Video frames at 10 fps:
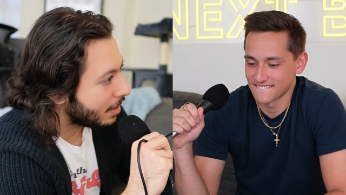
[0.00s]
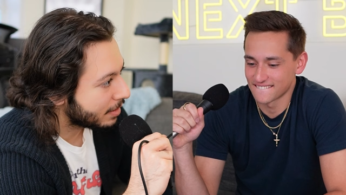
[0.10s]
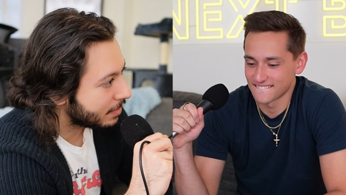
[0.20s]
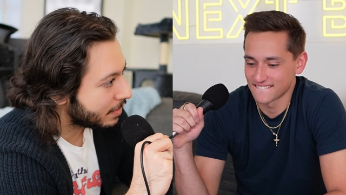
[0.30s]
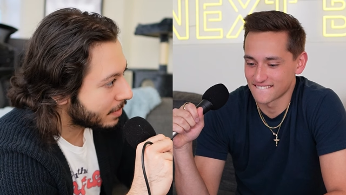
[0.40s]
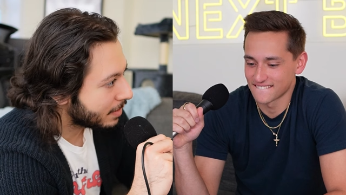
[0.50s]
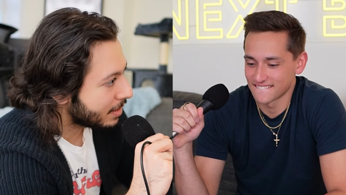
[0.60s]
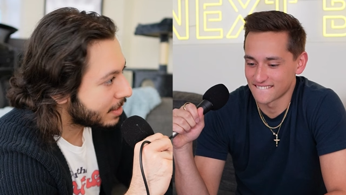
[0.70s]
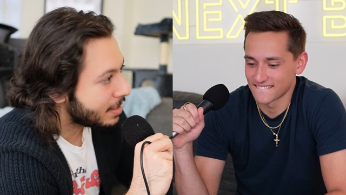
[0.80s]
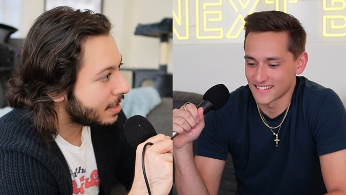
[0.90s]
Speaker 1: of
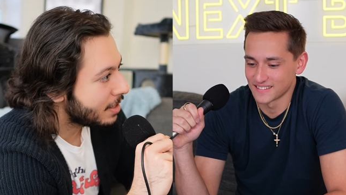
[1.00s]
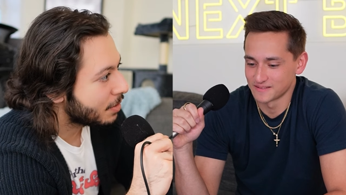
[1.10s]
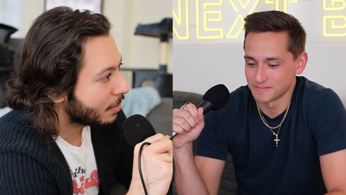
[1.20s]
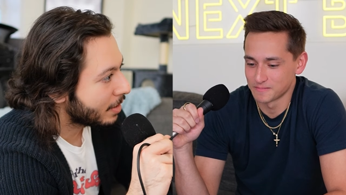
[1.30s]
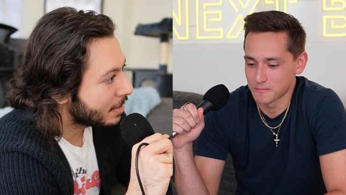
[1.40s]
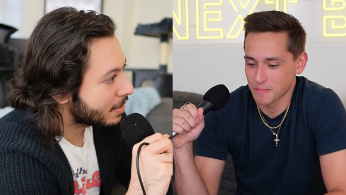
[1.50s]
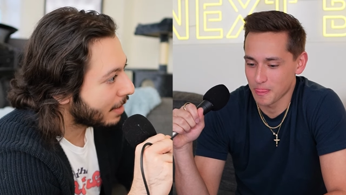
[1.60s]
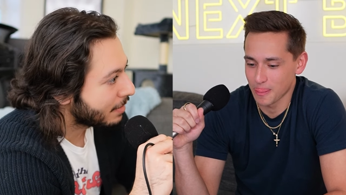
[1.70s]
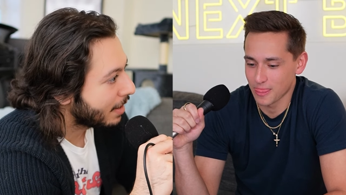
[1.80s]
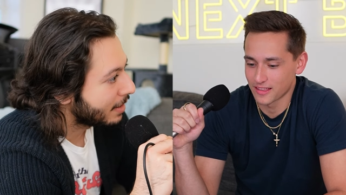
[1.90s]
geeky, nerdy
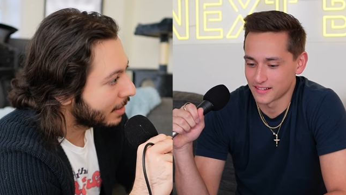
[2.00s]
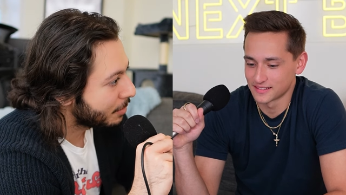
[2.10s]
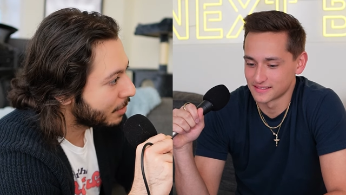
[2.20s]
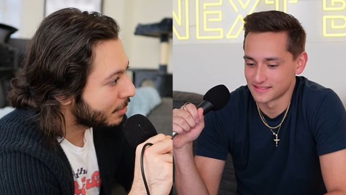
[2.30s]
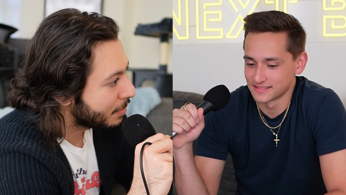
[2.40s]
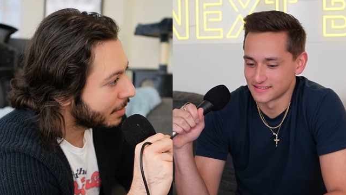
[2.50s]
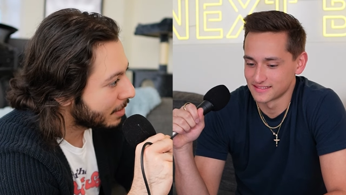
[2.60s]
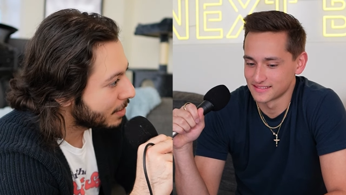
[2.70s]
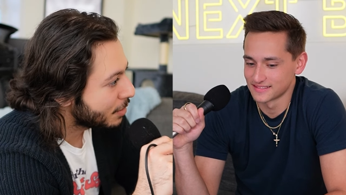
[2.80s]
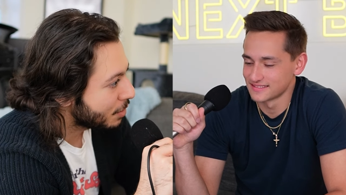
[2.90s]
sci-fi that we should be?
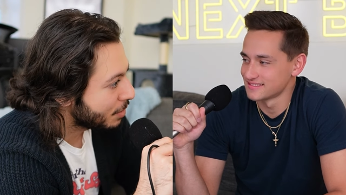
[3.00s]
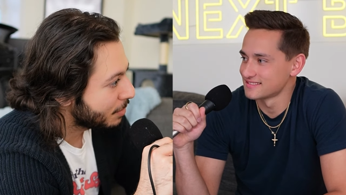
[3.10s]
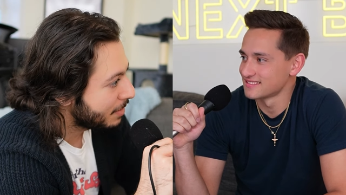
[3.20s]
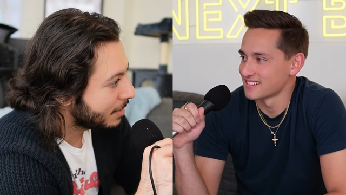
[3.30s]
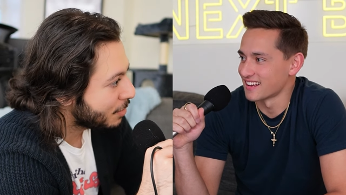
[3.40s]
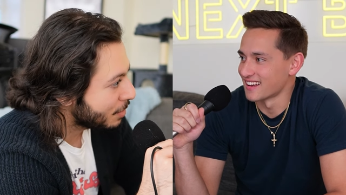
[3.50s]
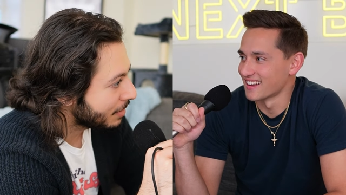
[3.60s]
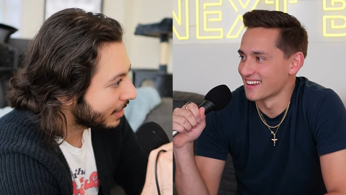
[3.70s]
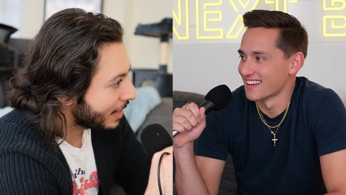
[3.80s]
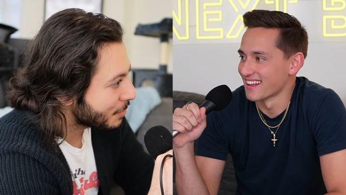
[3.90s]
Is it Dune? Is Dune
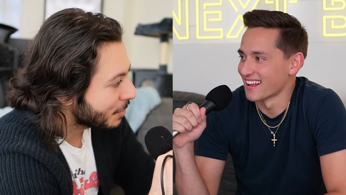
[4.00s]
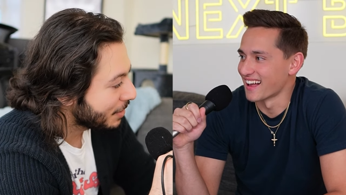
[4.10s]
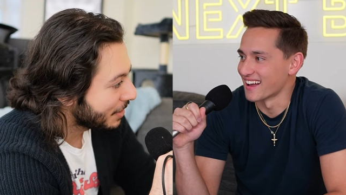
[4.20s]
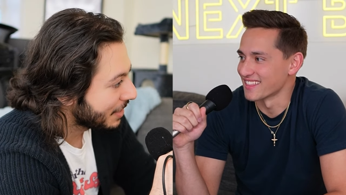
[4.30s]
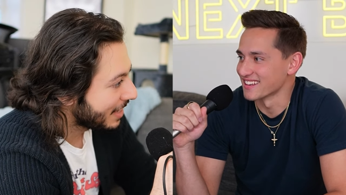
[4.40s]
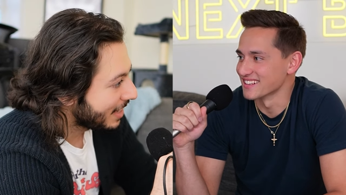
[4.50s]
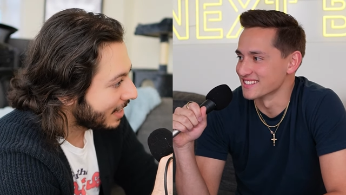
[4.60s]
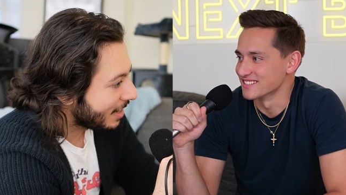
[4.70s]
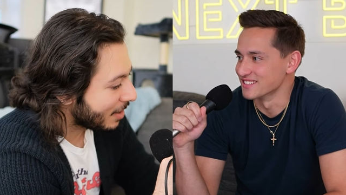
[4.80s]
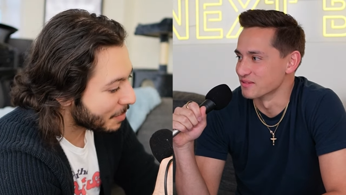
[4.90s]
the last one? I think
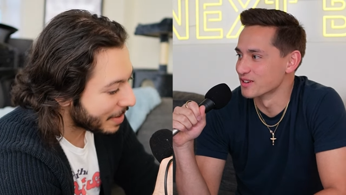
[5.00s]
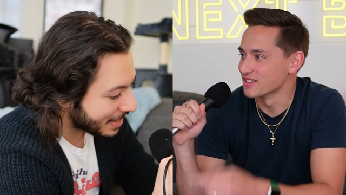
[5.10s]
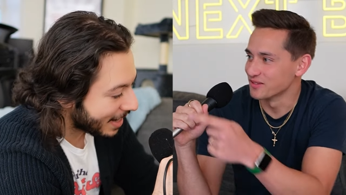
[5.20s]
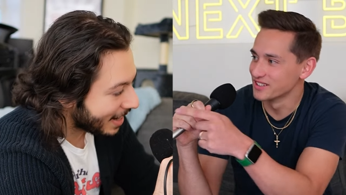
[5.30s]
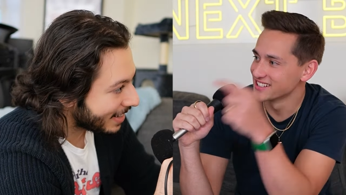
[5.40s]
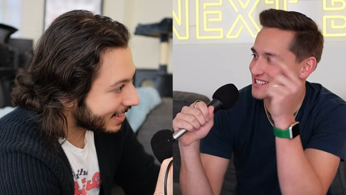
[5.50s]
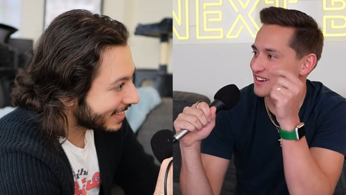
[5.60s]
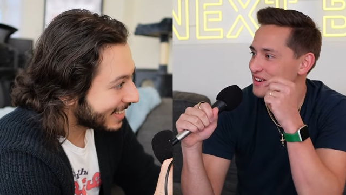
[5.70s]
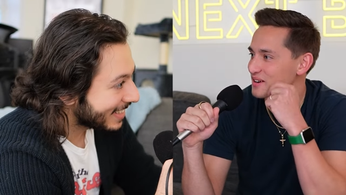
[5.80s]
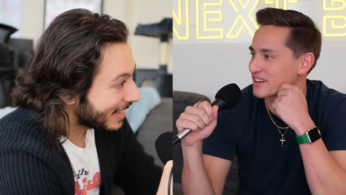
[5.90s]
it's Dune. Oh we, we,
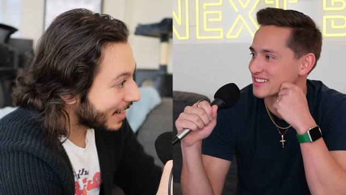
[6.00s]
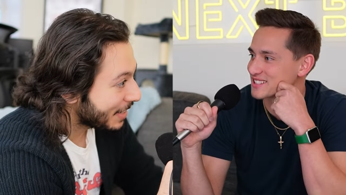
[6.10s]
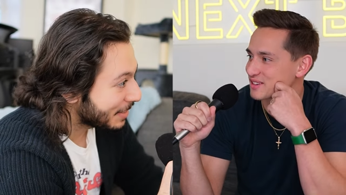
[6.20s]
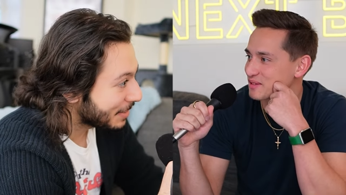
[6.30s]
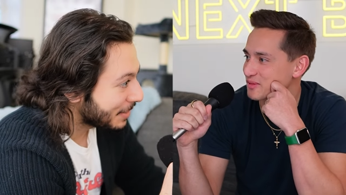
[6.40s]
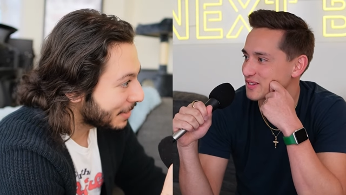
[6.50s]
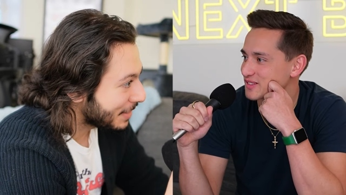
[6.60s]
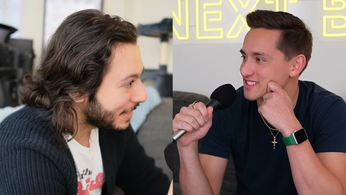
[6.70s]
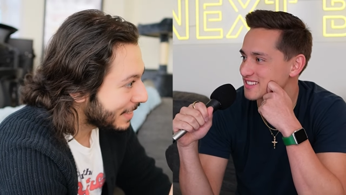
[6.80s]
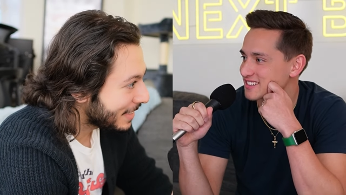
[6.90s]
Speaker 2: disagreed about this right before
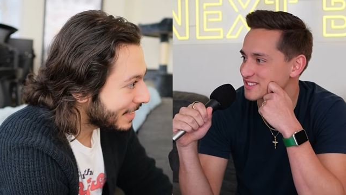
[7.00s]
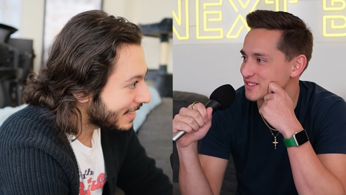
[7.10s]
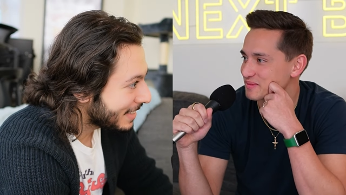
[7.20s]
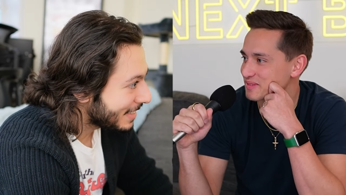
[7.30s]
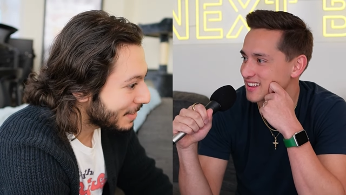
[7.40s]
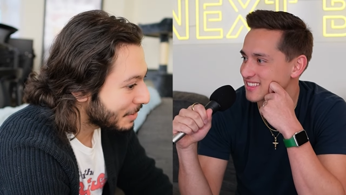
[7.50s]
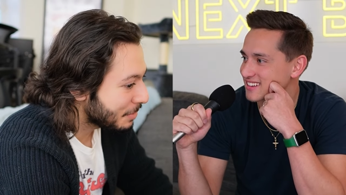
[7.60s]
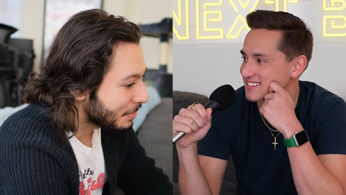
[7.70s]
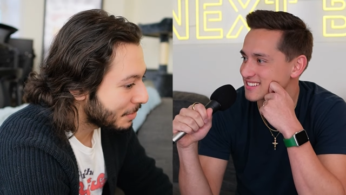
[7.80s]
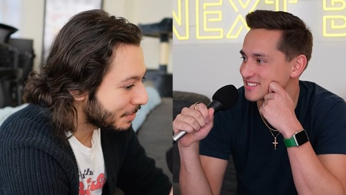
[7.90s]
we started shooting, but I
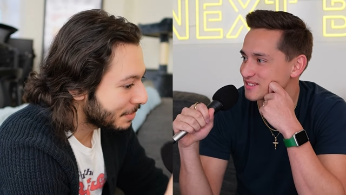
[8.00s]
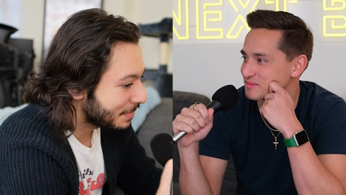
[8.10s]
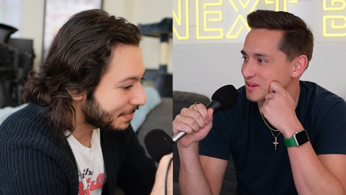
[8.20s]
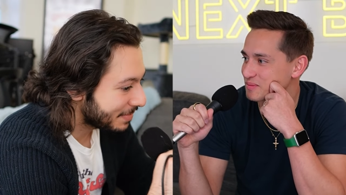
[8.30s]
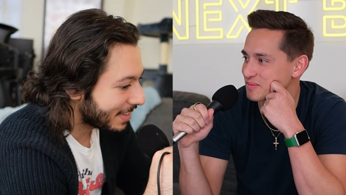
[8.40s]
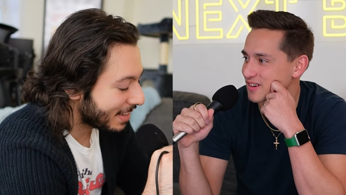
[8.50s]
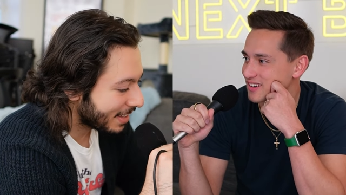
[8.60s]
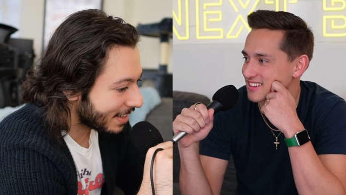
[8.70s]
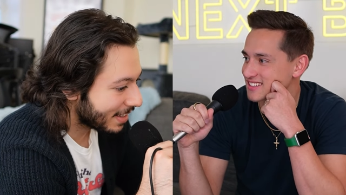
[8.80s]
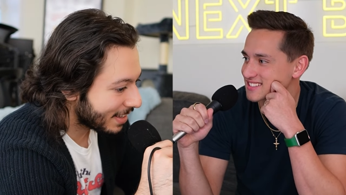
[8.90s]
think Dune might be
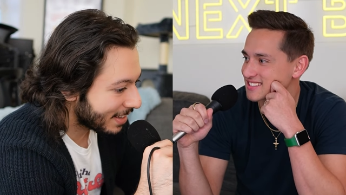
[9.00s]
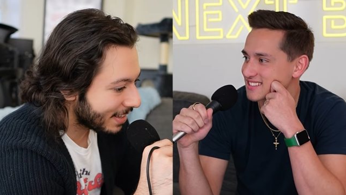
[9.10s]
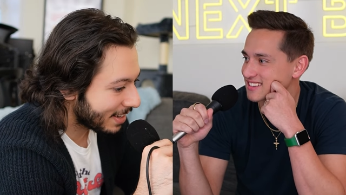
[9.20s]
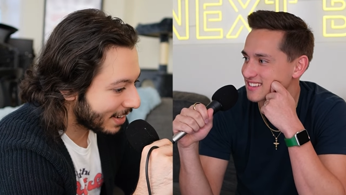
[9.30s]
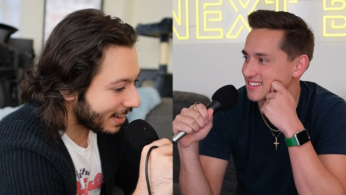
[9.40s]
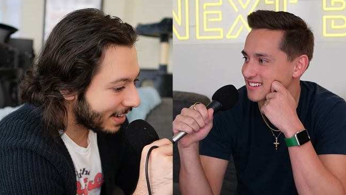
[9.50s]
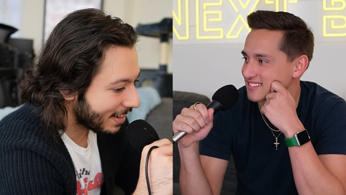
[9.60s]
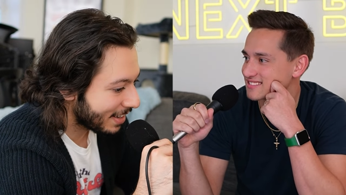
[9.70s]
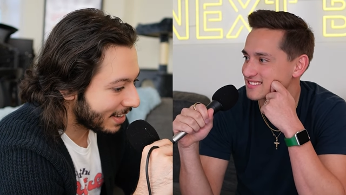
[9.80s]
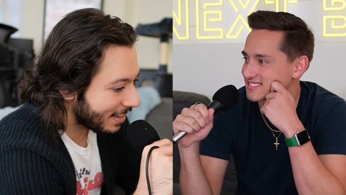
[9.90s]
part of this. You
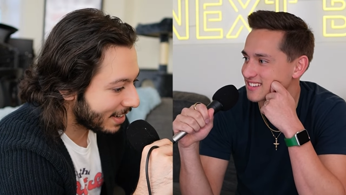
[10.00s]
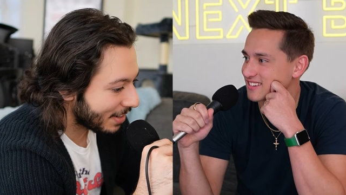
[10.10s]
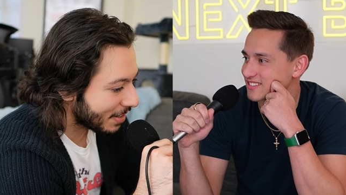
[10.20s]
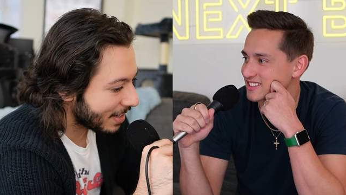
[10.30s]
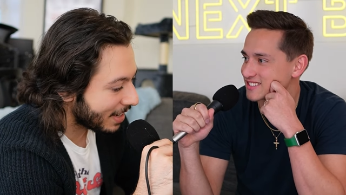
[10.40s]
know, oh holy